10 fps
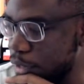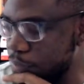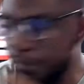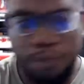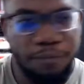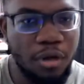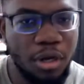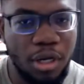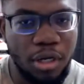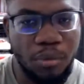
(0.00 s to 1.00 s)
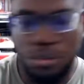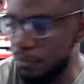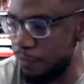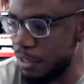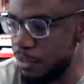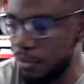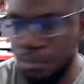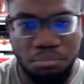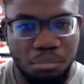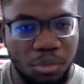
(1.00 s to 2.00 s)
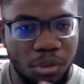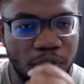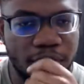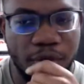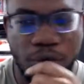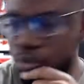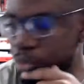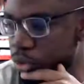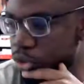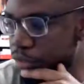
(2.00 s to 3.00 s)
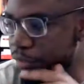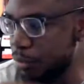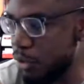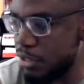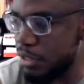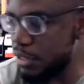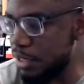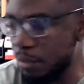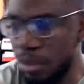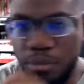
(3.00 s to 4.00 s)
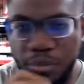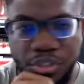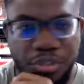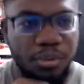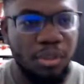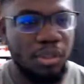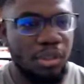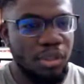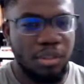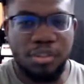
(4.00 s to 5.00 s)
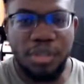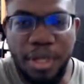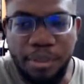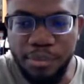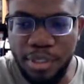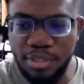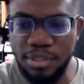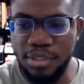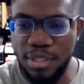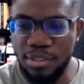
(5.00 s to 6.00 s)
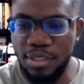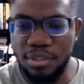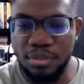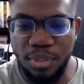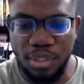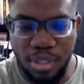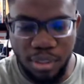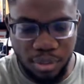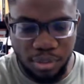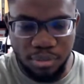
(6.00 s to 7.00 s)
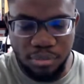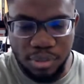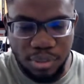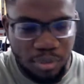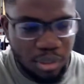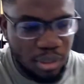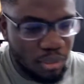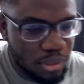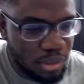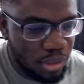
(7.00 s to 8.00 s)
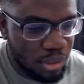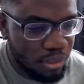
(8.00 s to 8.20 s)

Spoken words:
if I can figure out how that looks on Facebook, it looks like YouTube will look just fine because it's the same ratio. So yeah, let's get to it now and see what that looks like.